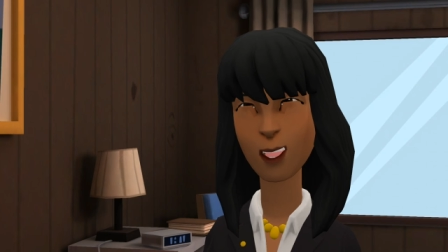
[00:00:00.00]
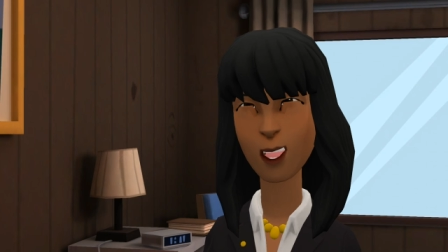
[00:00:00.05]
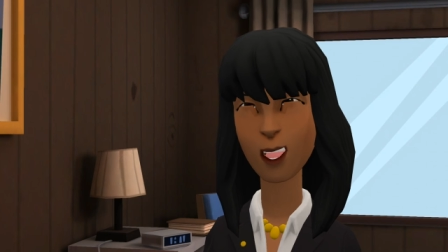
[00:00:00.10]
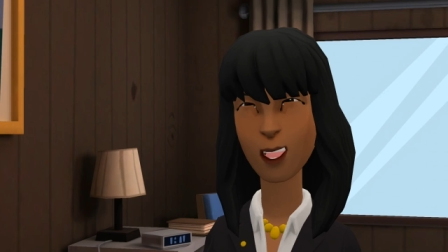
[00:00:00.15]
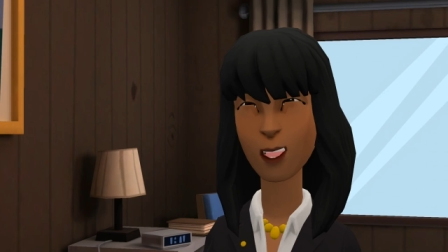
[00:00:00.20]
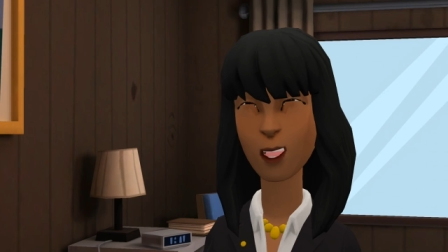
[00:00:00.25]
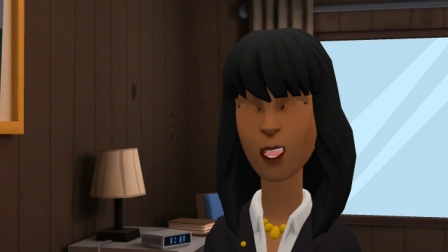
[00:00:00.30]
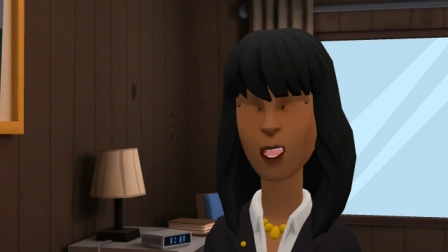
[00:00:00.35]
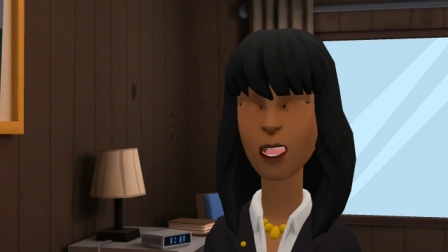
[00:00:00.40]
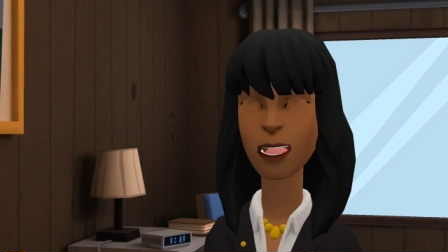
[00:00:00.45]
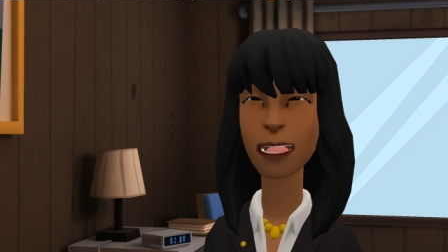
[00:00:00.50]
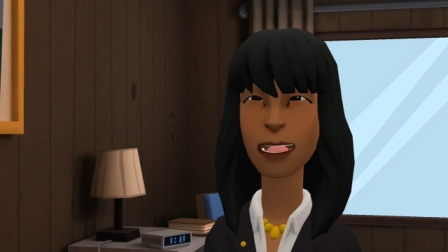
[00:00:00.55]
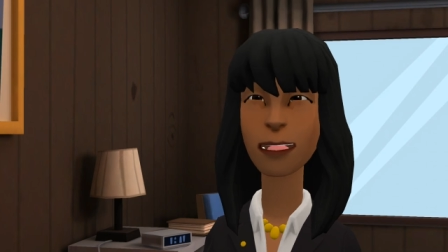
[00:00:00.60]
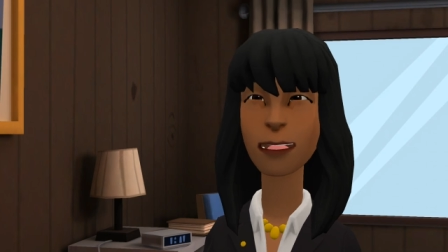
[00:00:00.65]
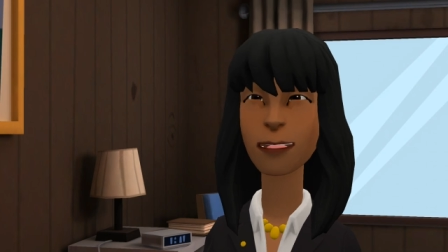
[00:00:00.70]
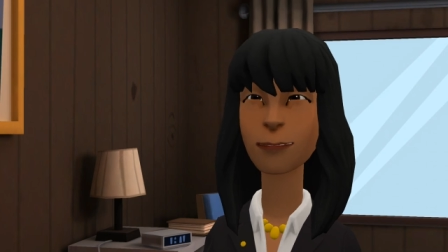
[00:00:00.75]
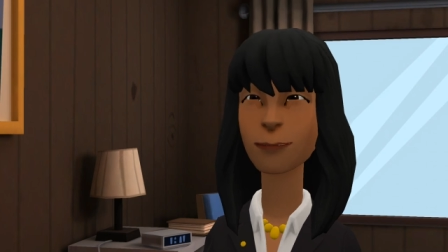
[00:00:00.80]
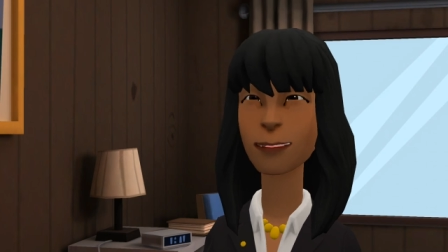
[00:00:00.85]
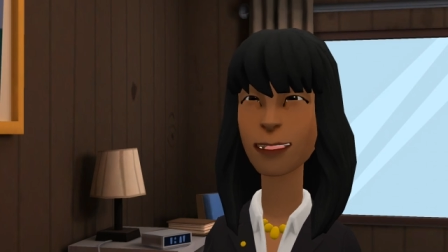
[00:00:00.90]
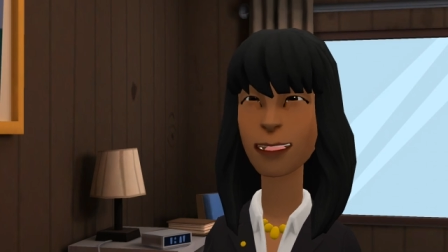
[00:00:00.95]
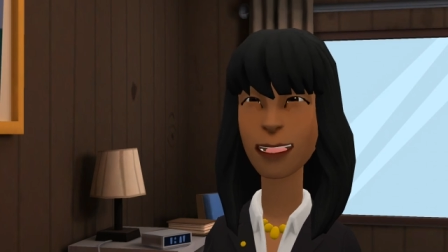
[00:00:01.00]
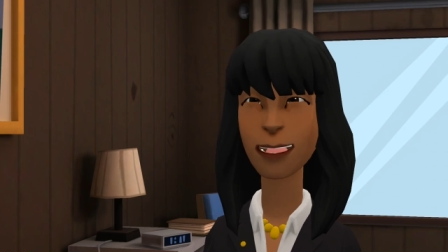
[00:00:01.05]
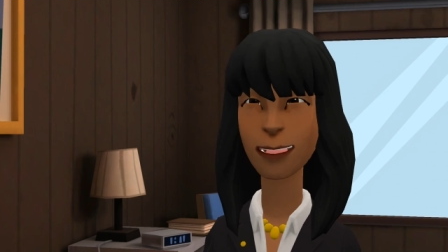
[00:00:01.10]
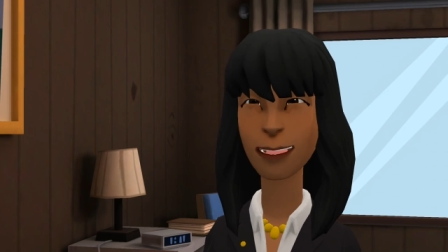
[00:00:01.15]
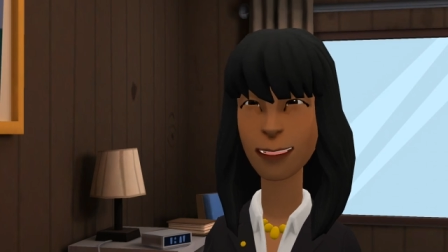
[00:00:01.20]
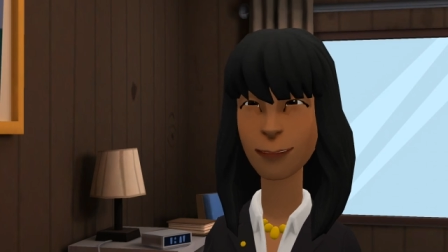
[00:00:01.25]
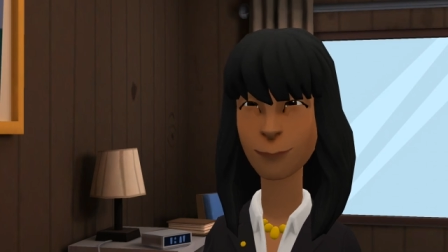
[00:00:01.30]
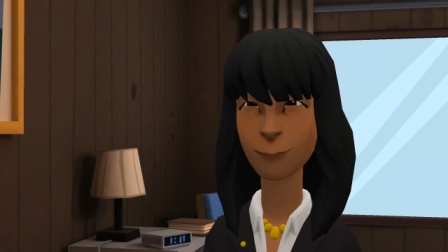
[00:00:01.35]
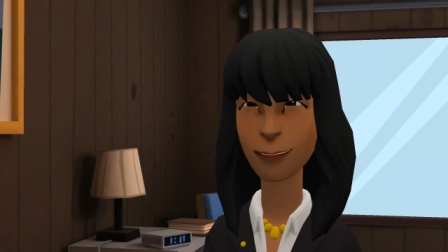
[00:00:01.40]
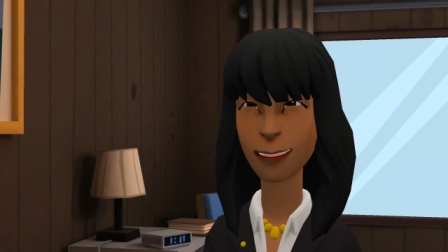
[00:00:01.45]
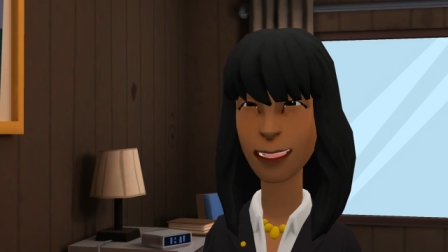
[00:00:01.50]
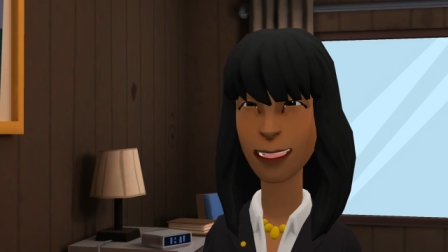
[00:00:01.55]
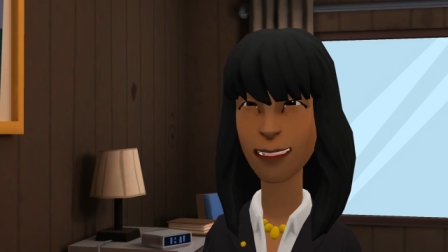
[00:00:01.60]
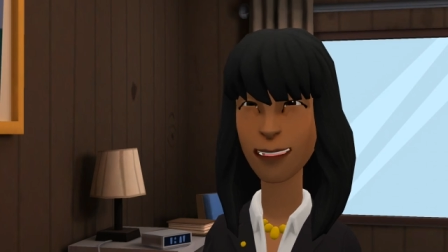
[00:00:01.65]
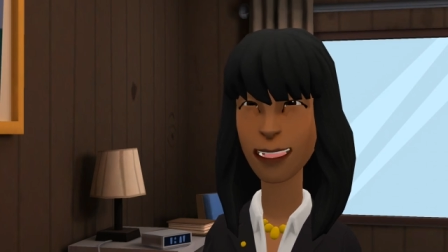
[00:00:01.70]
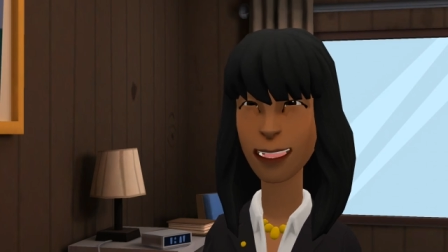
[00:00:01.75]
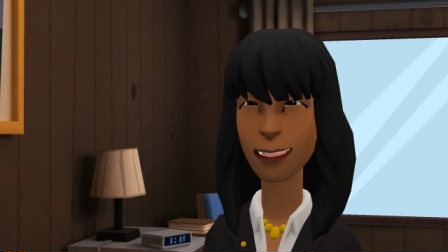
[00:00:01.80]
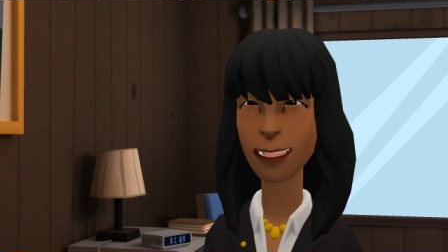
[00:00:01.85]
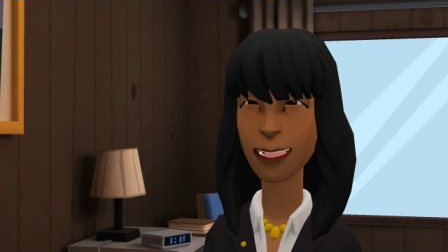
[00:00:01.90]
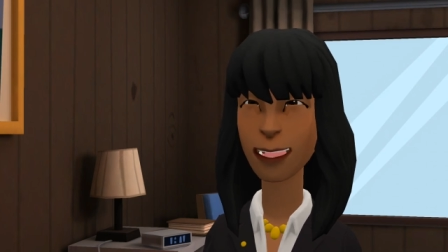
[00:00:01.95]
want to waste my time
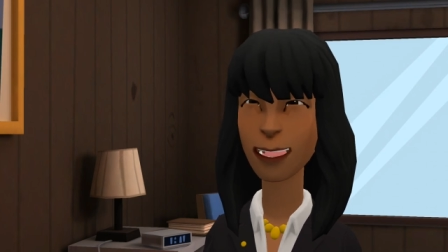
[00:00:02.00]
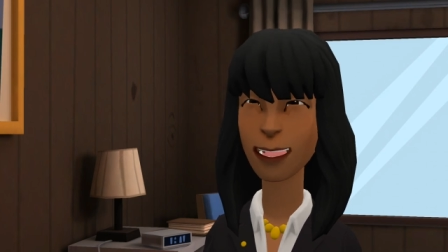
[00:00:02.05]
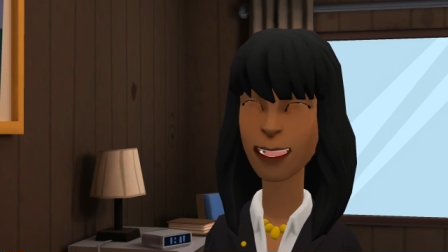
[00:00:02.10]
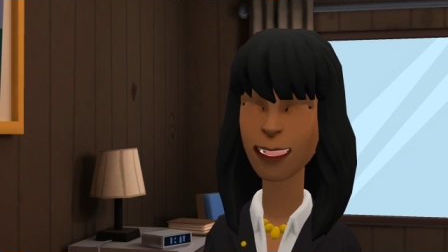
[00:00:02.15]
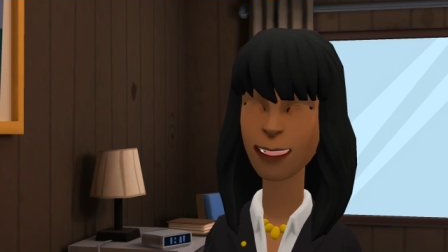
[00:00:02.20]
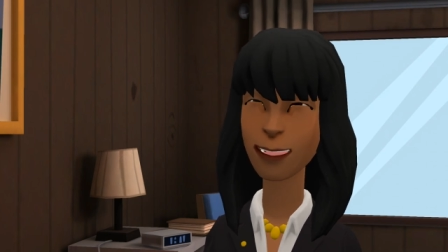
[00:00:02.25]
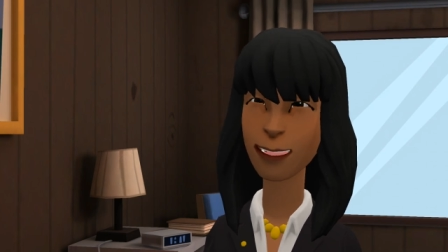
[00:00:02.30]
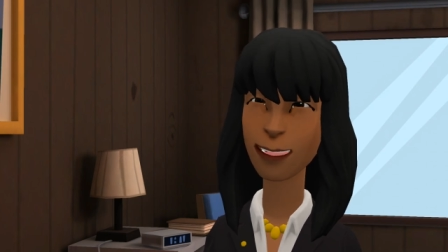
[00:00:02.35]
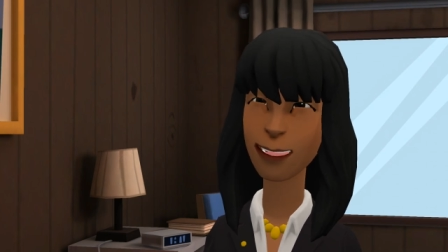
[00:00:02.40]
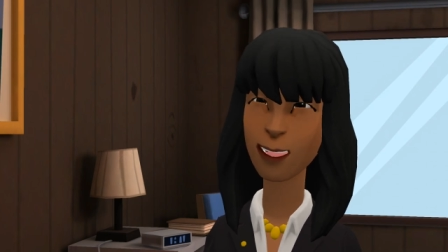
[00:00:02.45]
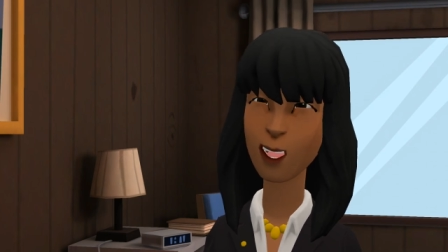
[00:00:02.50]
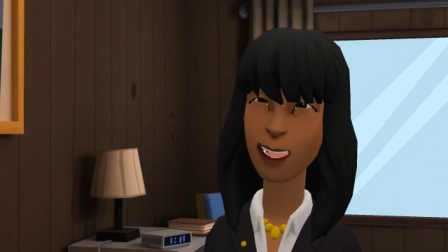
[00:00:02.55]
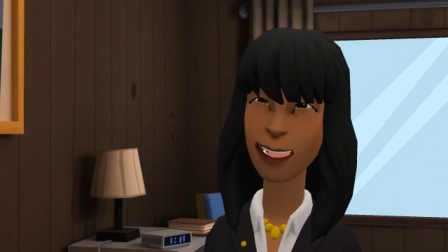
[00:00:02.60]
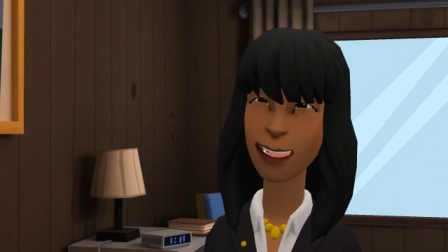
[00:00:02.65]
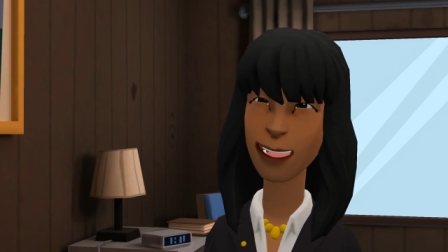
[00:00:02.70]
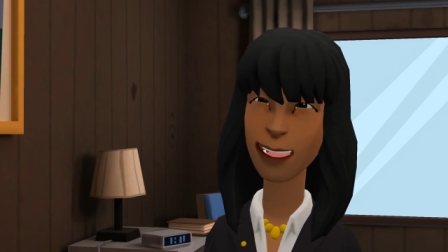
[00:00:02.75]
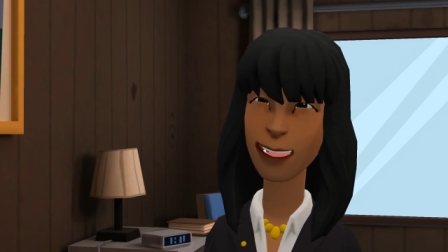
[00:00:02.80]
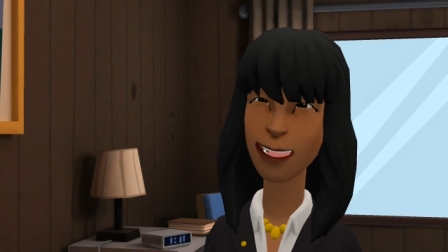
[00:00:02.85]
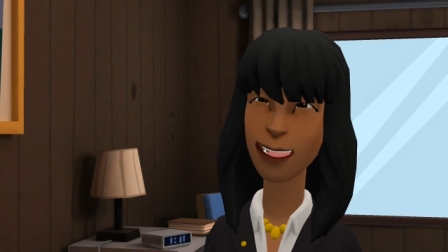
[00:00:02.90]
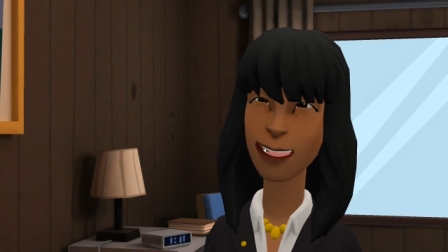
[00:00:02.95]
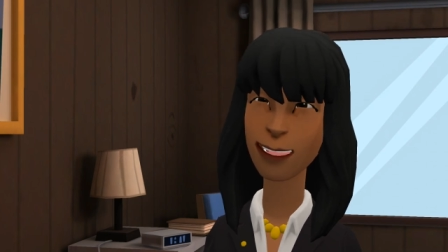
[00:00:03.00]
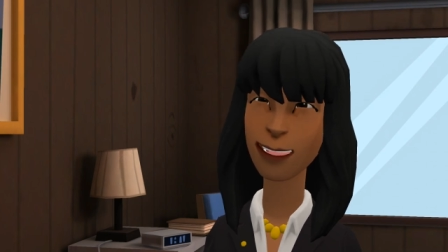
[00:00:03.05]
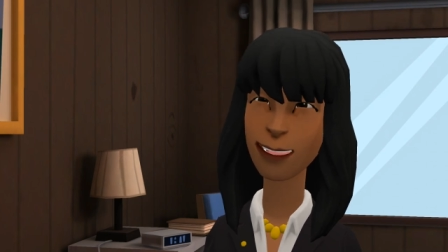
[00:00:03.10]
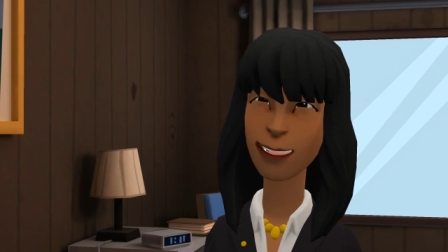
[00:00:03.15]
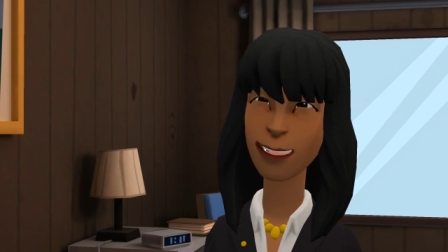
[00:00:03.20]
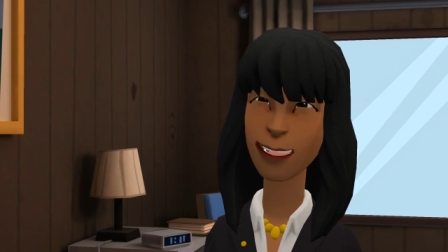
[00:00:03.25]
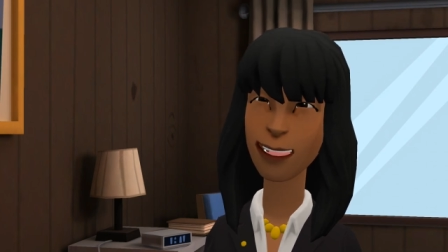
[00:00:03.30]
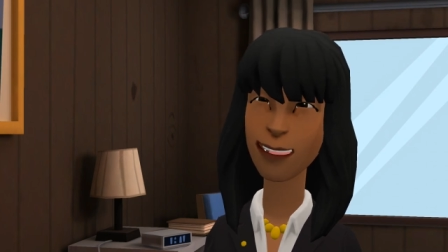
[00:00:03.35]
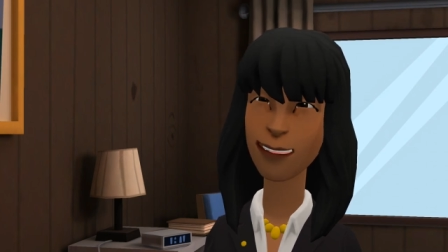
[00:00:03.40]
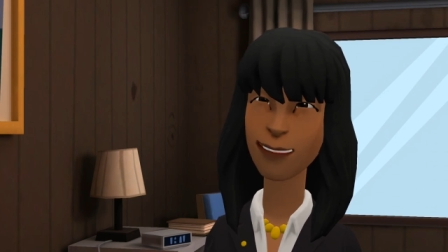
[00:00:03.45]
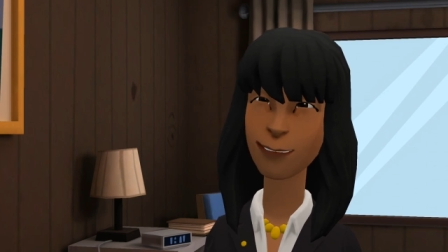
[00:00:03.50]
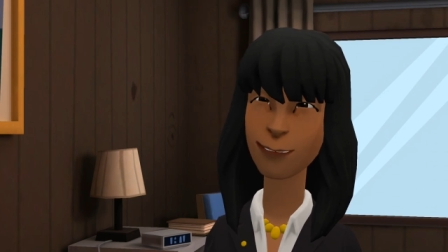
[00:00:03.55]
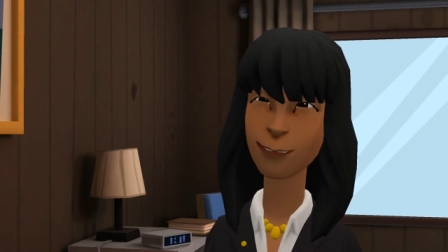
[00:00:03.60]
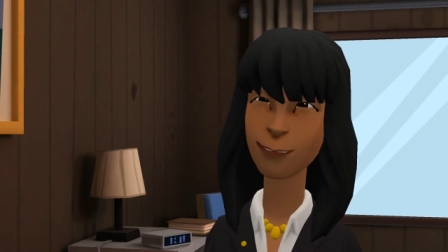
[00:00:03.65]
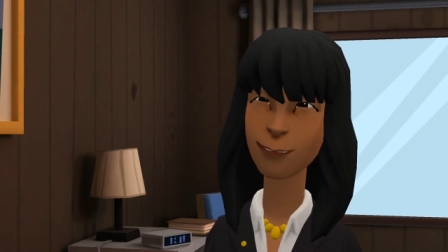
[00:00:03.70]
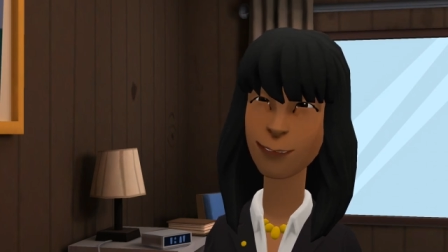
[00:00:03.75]
manifesting a guy who isn't attractive.